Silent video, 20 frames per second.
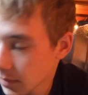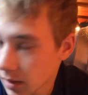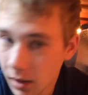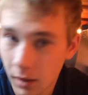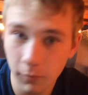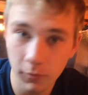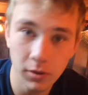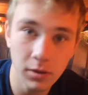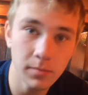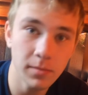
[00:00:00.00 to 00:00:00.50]
I
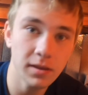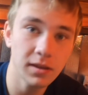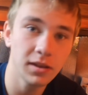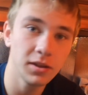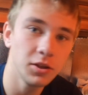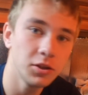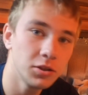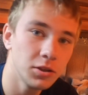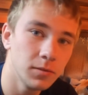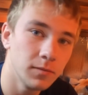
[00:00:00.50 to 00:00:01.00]
want to make a
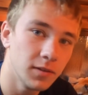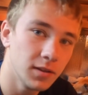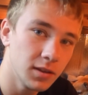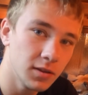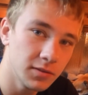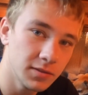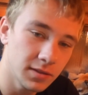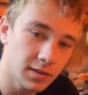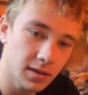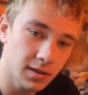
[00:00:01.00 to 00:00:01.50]
YouTube video
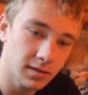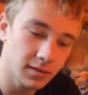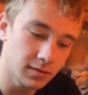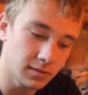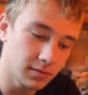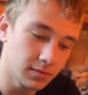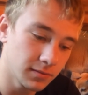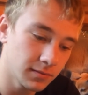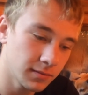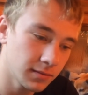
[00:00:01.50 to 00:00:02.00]
today,
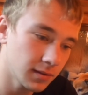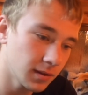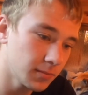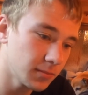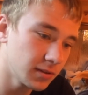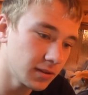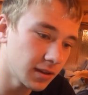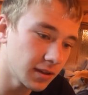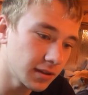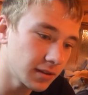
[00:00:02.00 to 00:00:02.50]
and I've
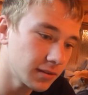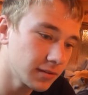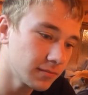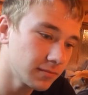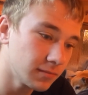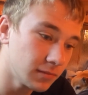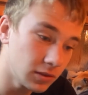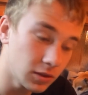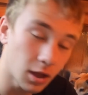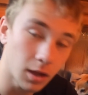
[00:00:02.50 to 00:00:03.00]
been, like,
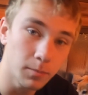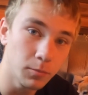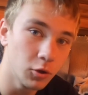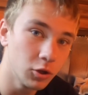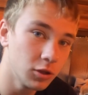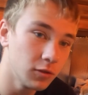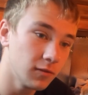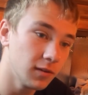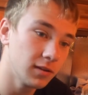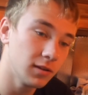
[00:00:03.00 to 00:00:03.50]
not
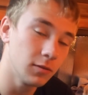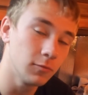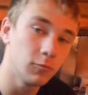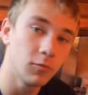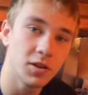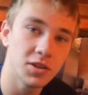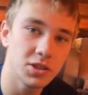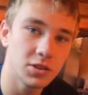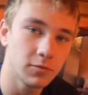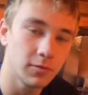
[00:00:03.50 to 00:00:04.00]
motivated
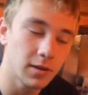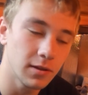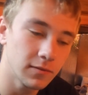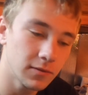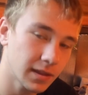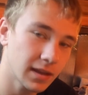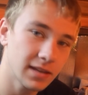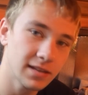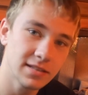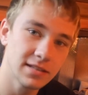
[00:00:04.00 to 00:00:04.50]
whatsoever.
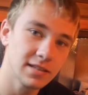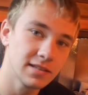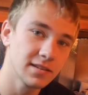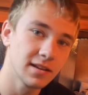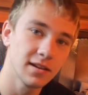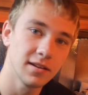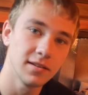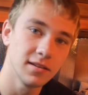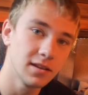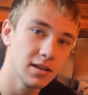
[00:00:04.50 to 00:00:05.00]
I just
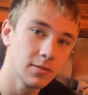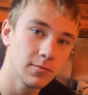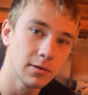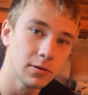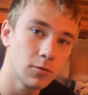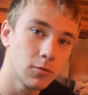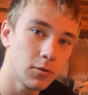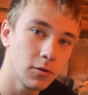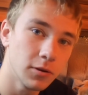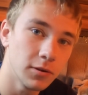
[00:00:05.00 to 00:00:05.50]
decided to hit
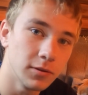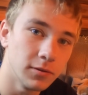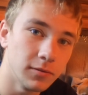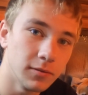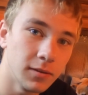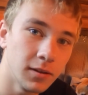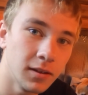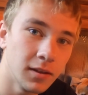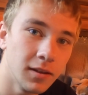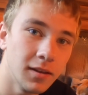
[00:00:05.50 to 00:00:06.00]
record,
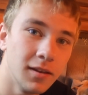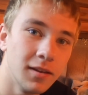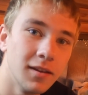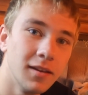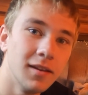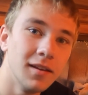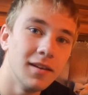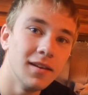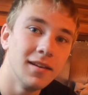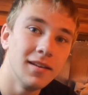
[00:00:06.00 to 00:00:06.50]
and
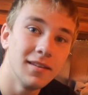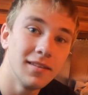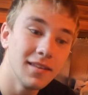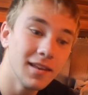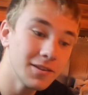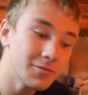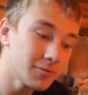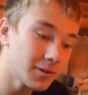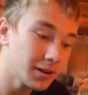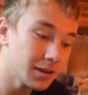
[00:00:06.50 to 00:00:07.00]

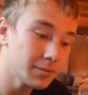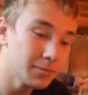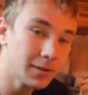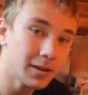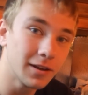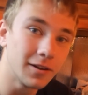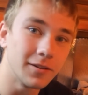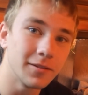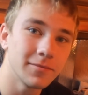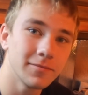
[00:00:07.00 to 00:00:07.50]
that's where I am
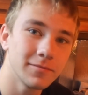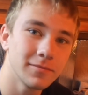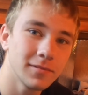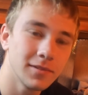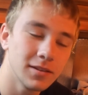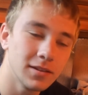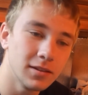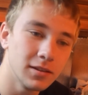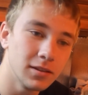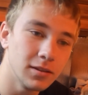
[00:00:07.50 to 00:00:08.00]
now.
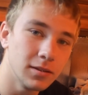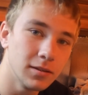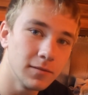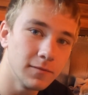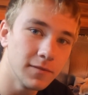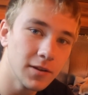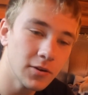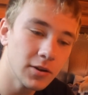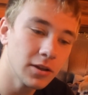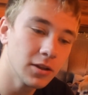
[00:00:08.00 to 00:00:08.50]
And
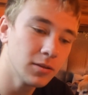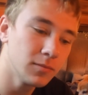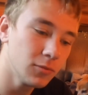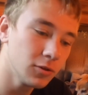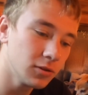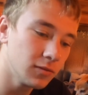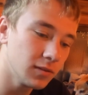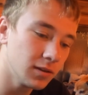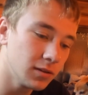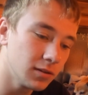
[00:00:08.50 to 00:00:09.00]
very
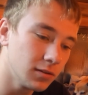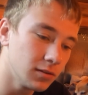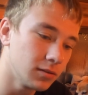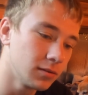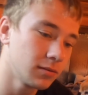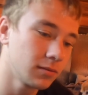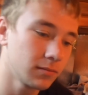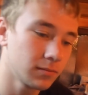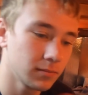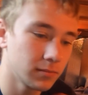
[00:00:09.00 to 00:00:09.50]
unmotivated,
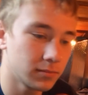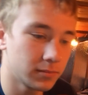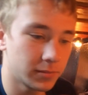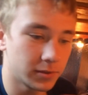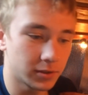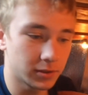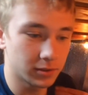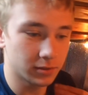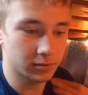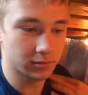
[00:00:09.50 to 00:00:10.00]

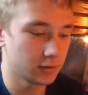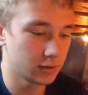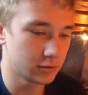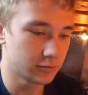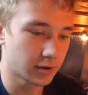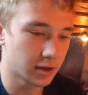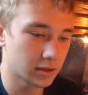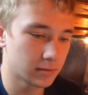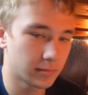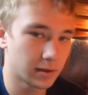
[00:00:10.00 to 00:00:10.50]
but I was
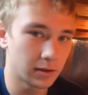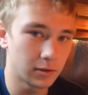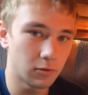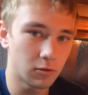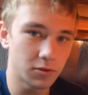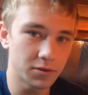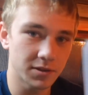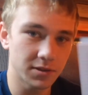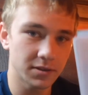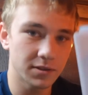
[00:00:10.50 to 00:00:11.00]
writing my
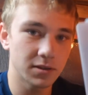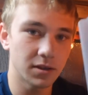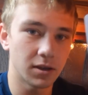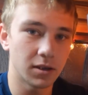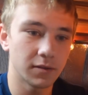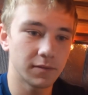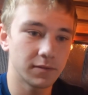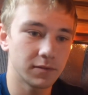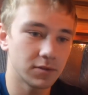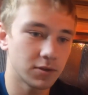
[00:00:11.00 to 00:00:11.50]
goals and
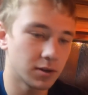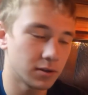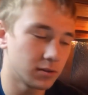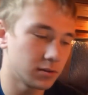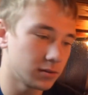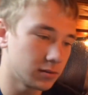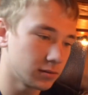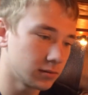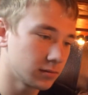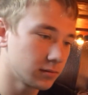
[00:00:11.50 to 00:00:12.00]
stuff, trying
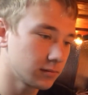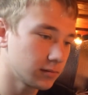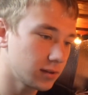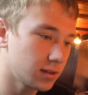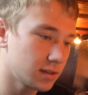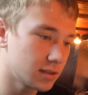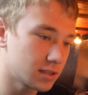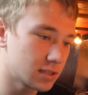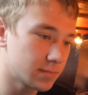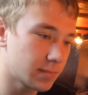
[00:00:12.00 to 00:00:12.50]
to
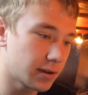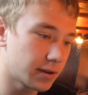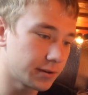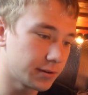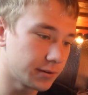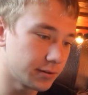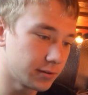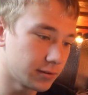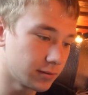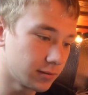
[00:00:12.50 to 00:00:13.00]
get
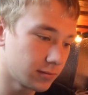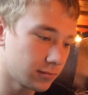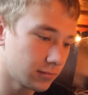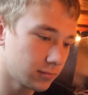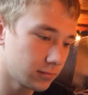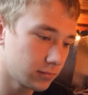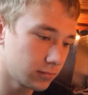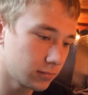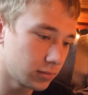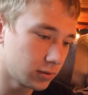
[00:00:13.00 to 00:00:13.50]
inspired,
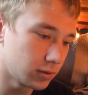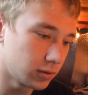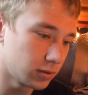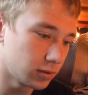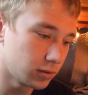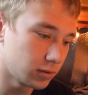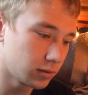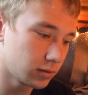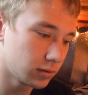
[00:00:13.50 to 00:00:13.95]
but...